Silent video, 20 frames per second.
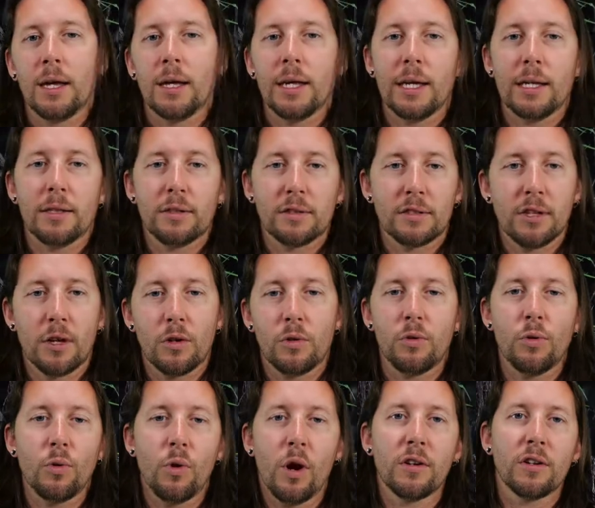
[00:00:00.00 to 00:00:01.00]
It's so
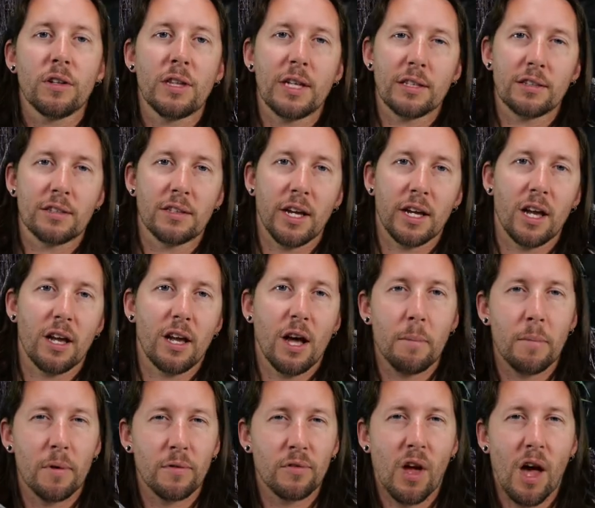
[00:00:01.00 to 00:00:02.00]
you're under this like a
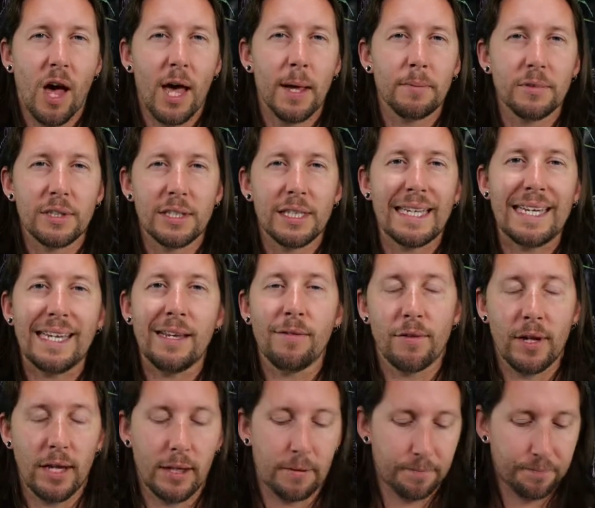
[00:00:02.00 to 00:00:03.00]
couple of times in the
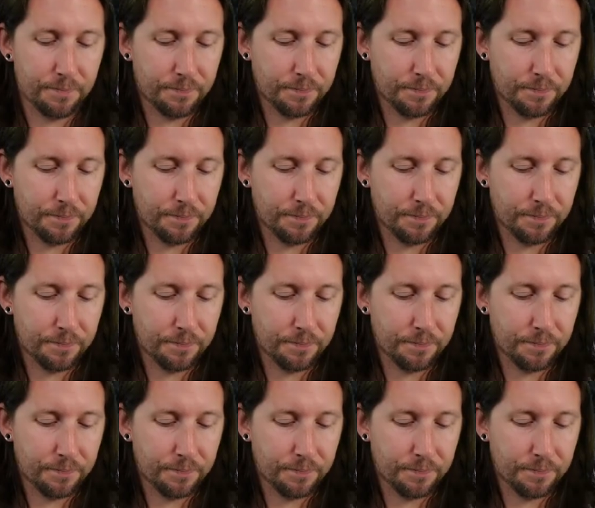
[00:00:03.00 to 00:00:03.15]
evening.